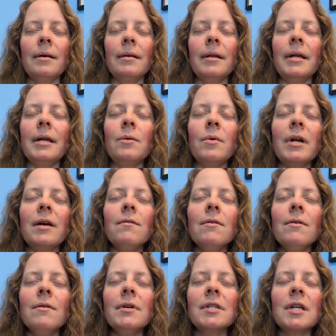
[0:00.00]
Letting
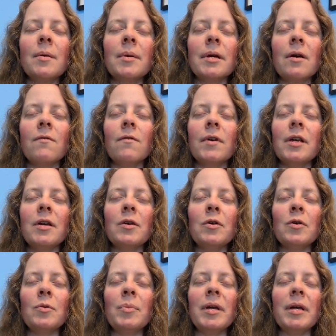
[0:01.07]
whatever is coming up for
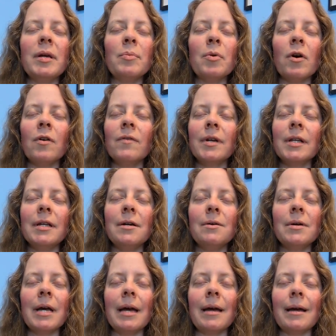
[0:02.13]
you be perfectly
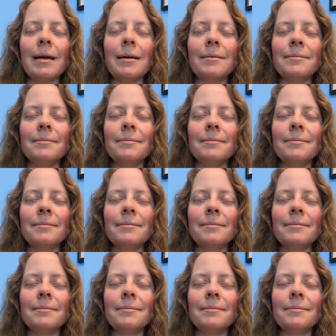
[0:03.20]
okay.